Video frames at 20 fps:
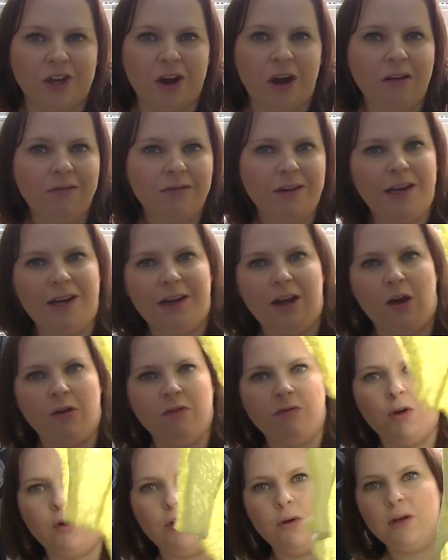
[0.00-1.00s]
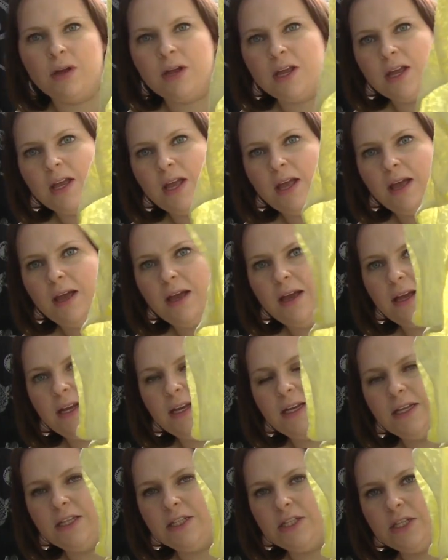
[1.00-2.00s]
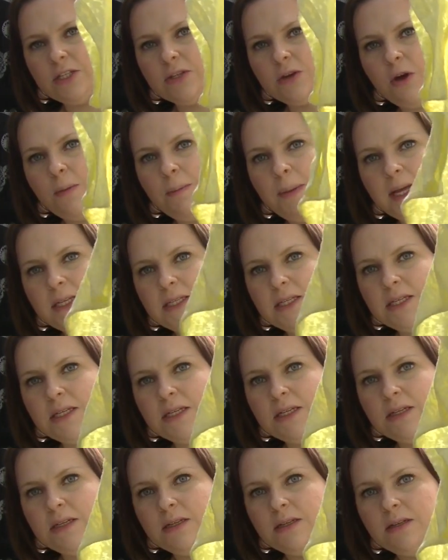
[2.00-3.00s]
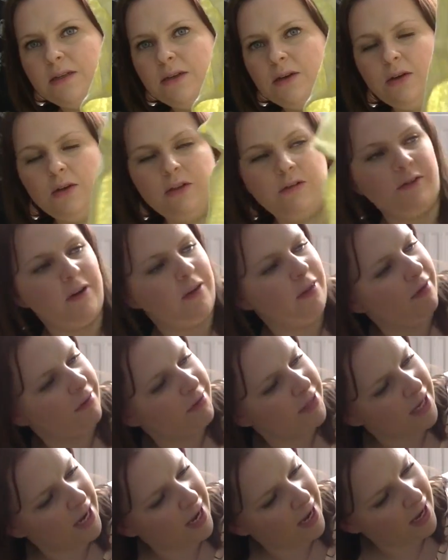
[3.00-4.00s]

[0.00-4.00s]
you can't really go wrong. And it's just got a pattern on the front there. Is that a